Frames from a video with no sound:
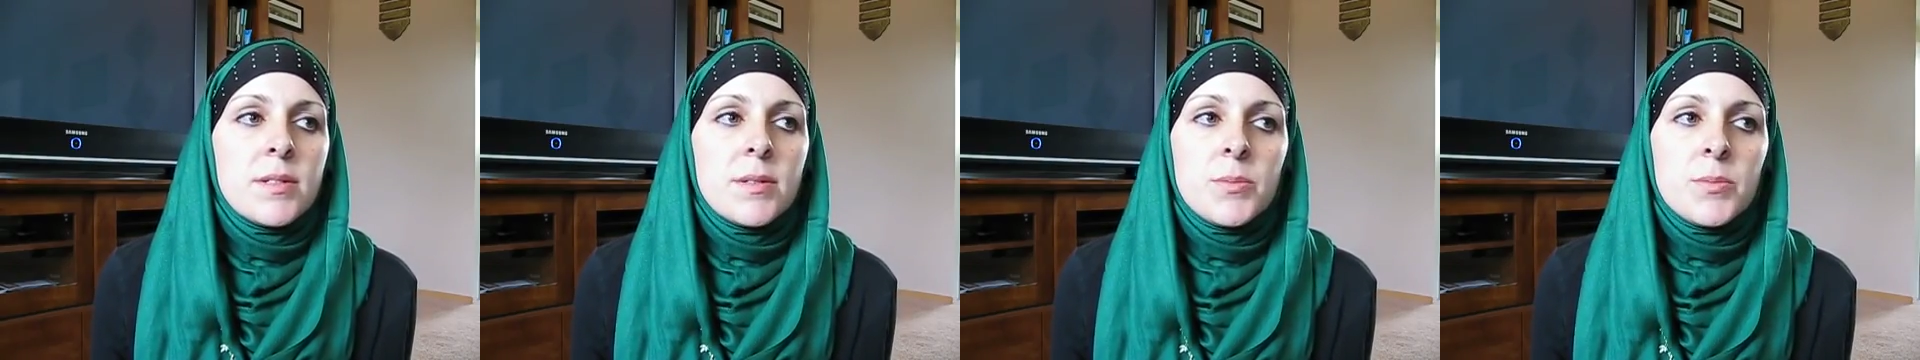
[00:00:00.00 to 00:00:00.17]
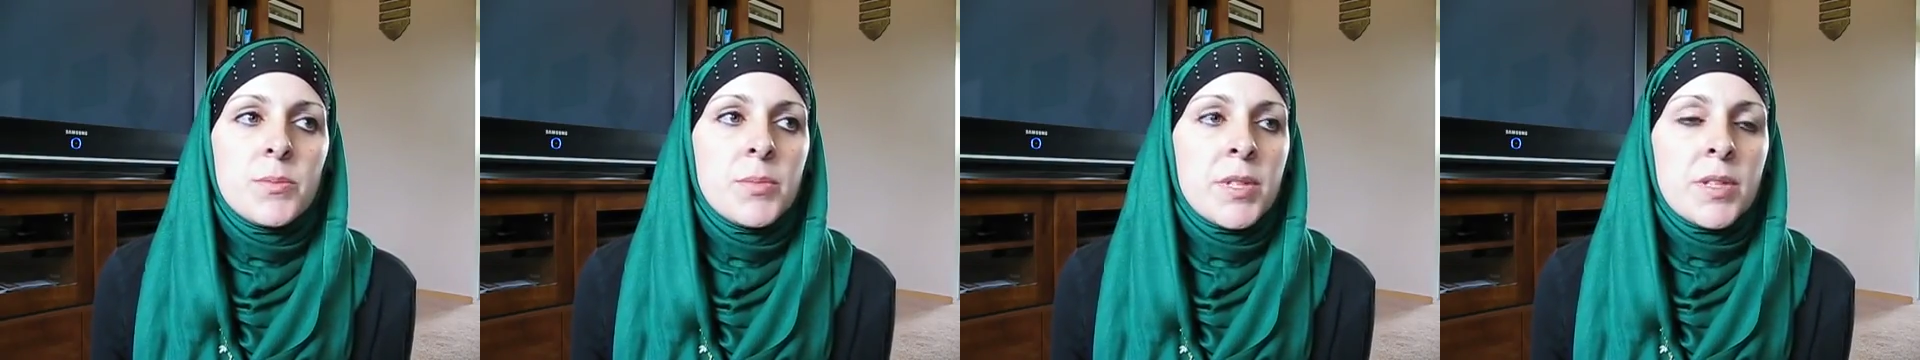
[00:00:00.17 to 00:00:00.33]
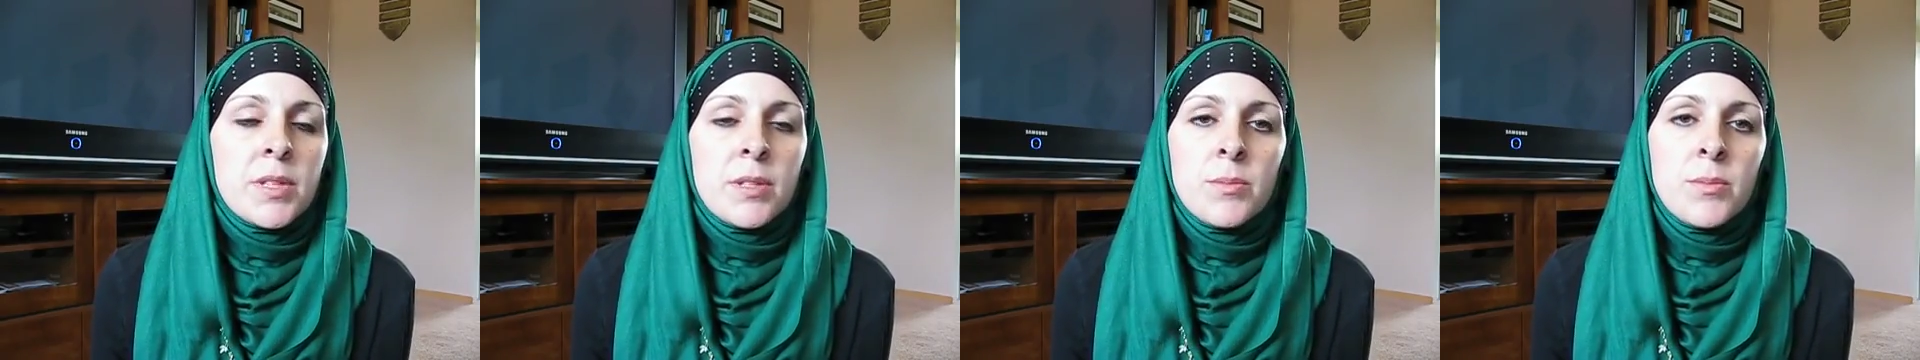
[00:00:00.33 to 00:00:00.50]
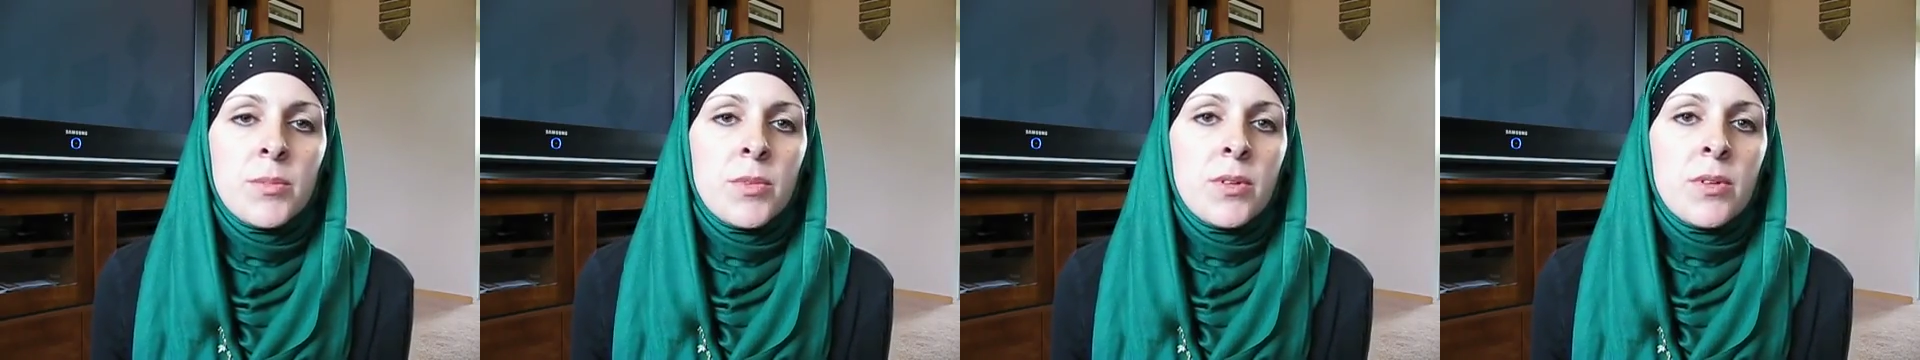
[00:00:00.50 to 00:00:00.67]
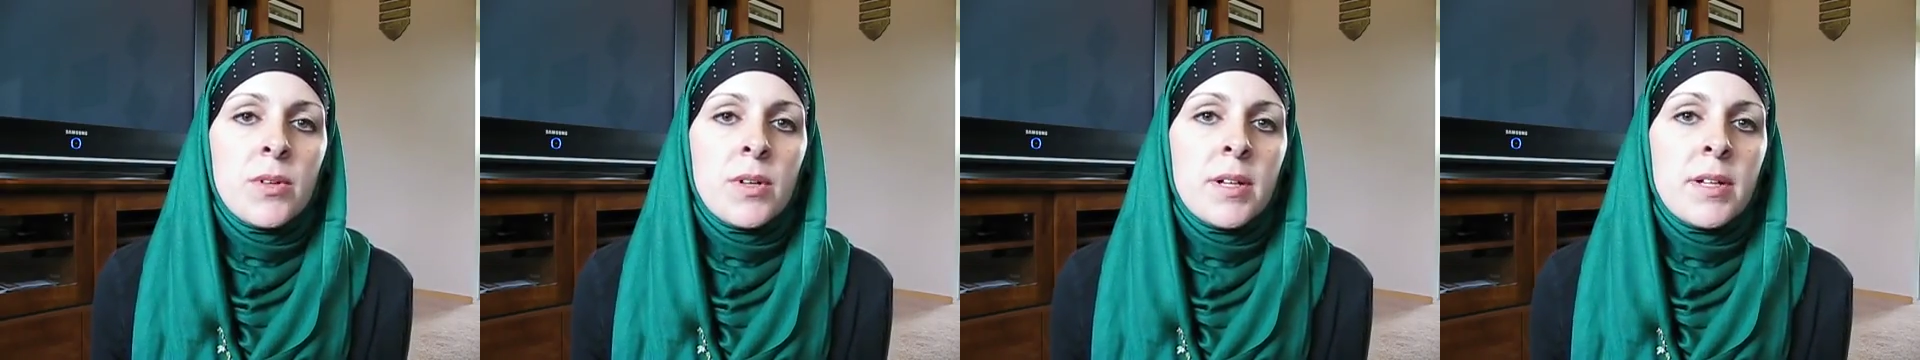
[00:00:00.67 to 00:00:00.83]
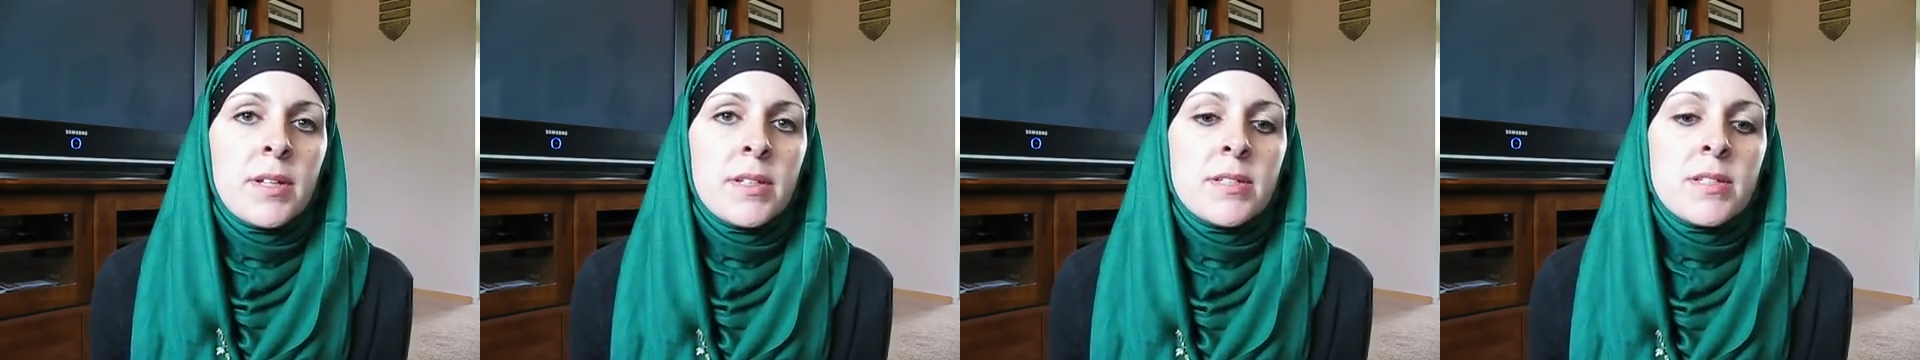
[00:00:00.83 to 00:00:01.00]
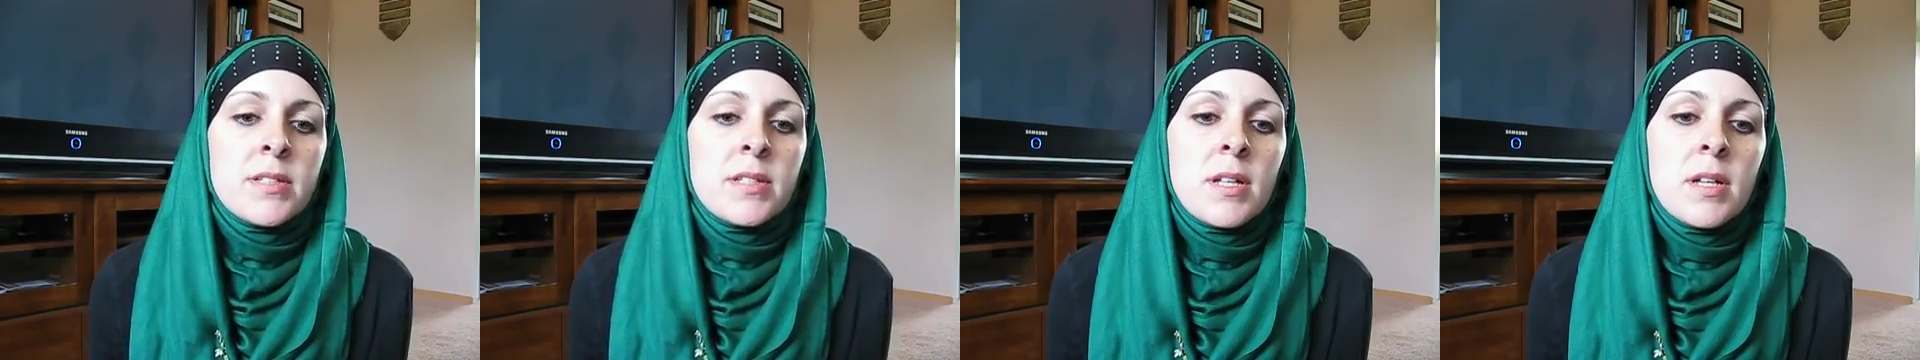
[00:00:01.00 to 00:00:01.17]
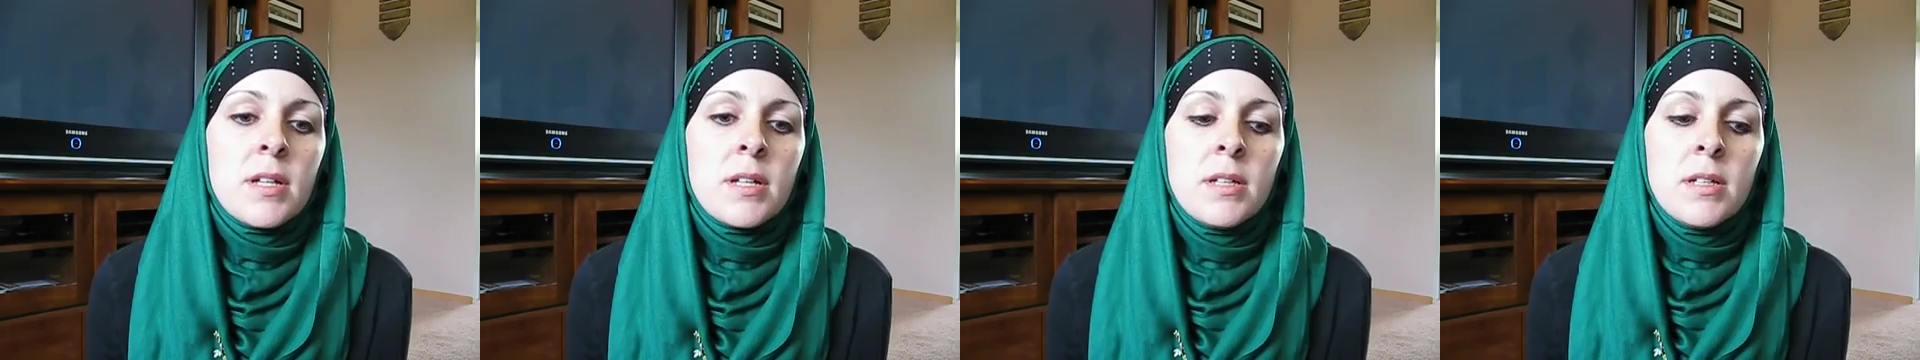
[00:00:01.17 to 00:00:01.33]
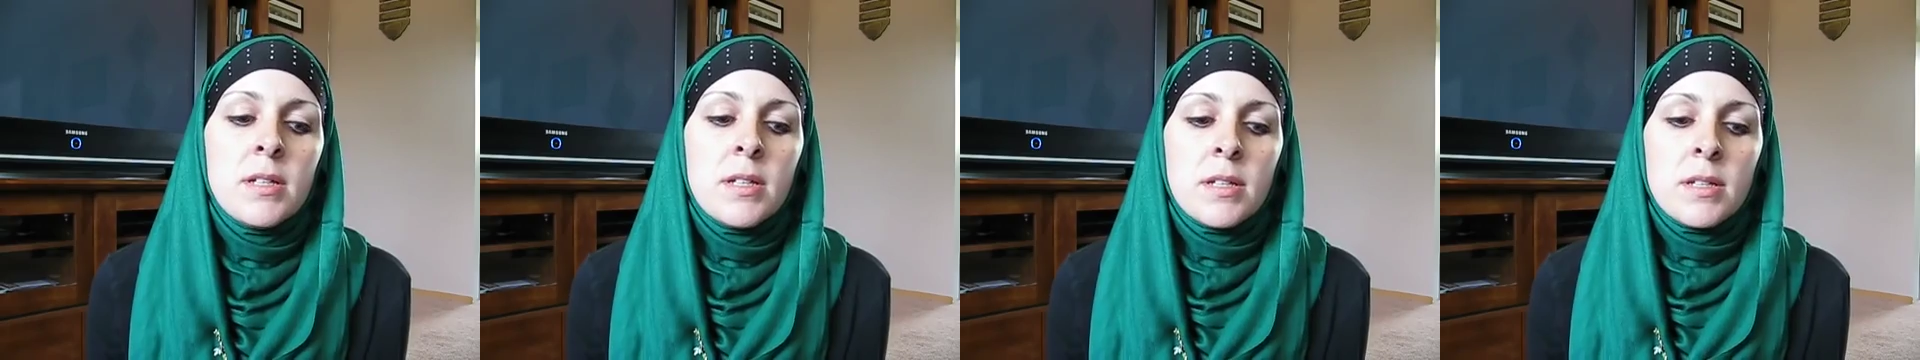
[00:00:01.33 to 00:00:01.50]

But the more I studied